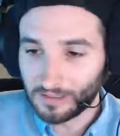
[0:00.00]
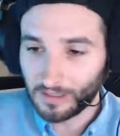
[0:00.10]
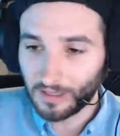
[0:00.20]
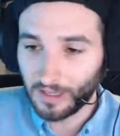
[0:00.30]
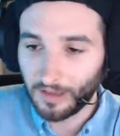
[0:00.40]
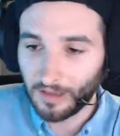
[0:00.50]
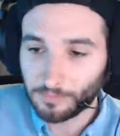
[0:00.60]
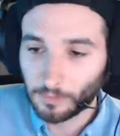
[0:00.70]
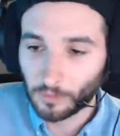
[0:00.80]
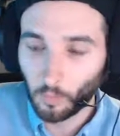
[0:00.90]
If
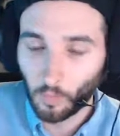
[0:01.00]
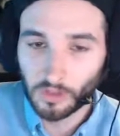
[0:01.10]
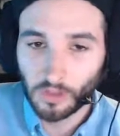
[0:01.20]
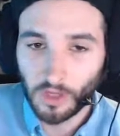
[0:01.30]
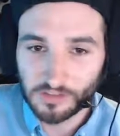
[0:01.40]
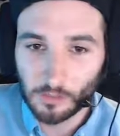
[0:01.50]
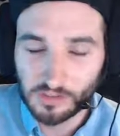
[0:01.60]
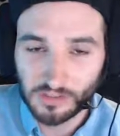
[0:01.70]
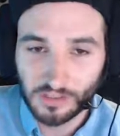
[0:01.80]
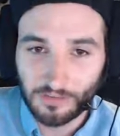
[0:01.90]
you're a 1-loss
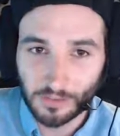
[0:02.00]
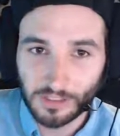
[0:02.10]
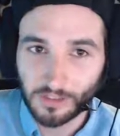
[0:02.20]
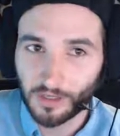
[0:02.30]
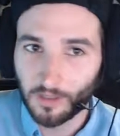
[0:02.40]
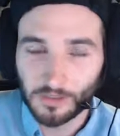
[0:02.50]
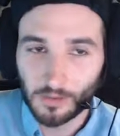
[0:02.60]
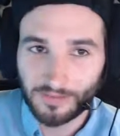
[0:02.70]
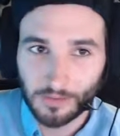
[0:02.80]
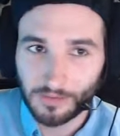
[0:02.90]
Houston every year, you have
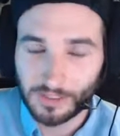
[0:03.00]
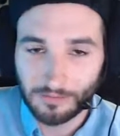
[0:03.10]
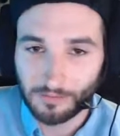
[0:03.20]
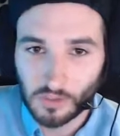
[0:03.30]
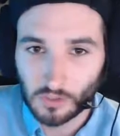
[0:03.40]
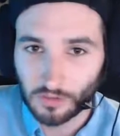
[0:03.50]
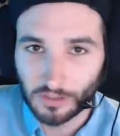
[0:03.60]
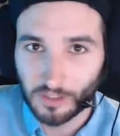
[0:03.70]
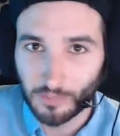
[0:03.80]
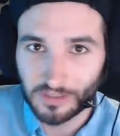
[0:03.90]
to think eventually you're going
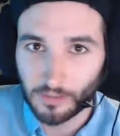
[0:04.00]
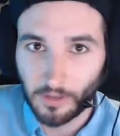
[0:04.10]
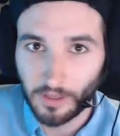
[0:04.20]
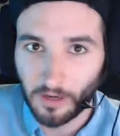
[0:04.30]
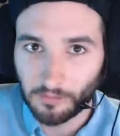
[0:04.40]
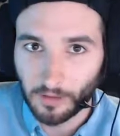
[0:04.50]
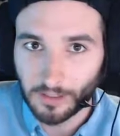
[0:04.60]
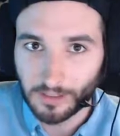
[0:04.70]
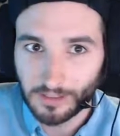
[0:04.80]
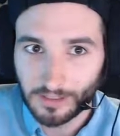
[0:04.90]
to make the playoff, right?
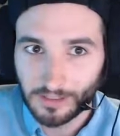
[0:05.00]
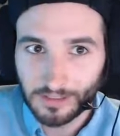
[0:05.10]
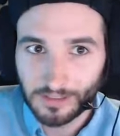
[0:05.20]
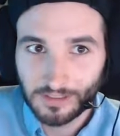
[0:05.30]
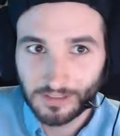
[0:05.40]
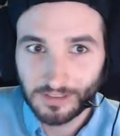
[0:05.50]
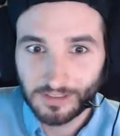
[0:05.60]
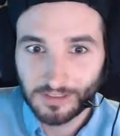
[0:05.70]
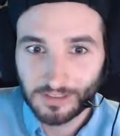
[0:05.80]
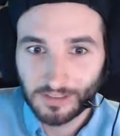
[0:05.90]

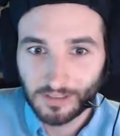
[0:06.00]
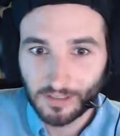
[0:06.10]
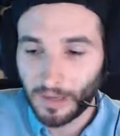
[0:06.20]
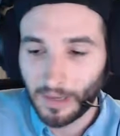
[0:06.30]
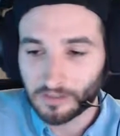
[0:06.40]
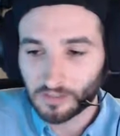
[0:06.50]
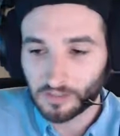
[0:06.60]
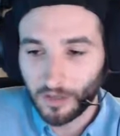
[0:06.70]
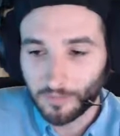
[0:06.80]
About as often.